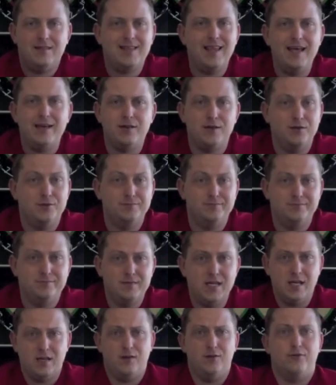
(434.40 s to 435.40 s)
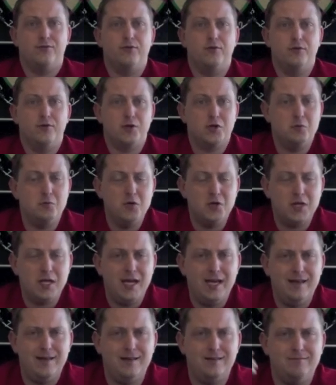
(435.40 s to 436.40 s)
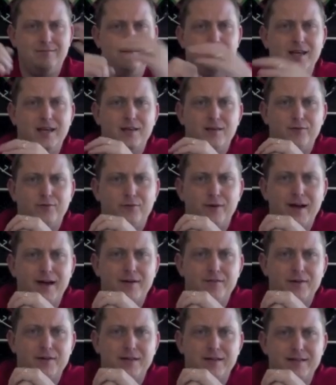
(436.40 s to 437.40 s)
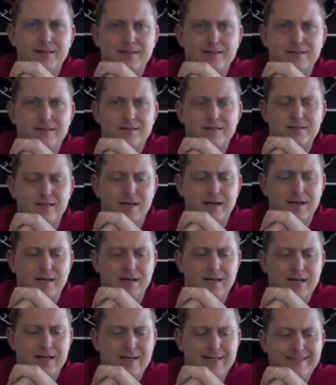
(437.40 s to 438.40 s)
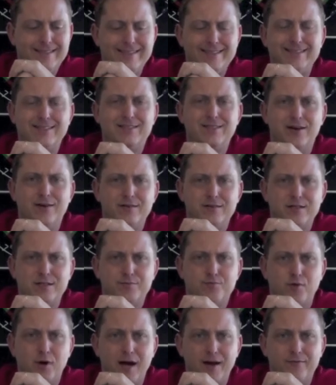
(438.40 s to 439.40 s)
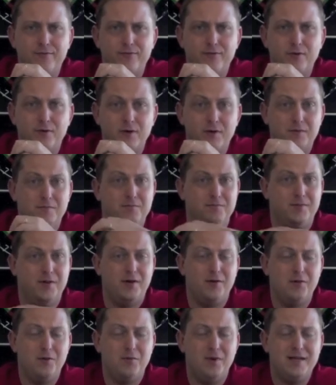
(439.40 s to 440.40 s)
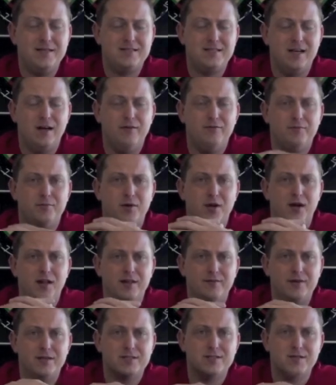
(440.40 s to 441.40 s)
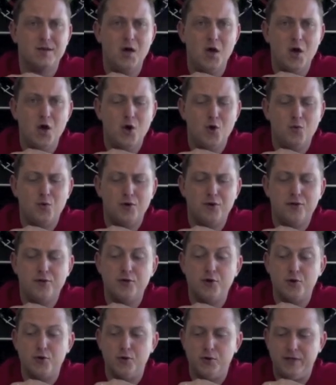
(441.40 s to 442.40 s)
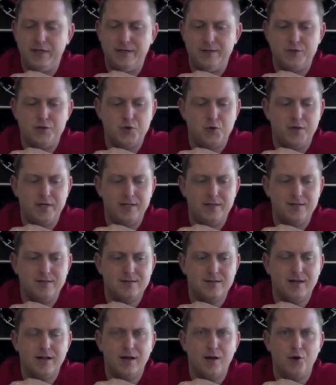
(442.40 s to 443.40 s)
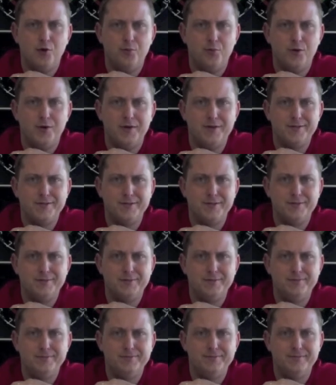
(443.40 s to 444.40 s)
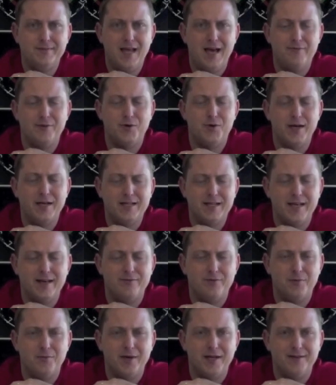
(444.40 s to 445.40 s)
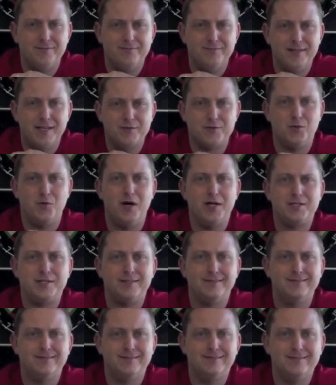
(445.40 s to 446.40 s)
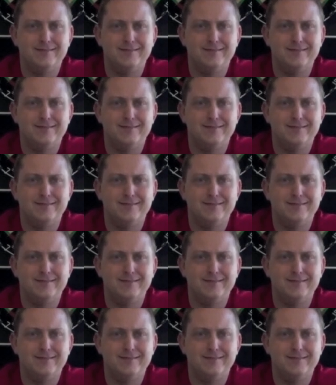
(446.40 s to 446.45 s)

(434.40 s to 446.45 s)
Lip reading: thank you. Thank you for communicating. Thank you for everything that This is Darts has brought for not only myself, but all of us. We're thoroughly enjoying this, and I hope you are too. Have a great day, everybody. Thanks for watching.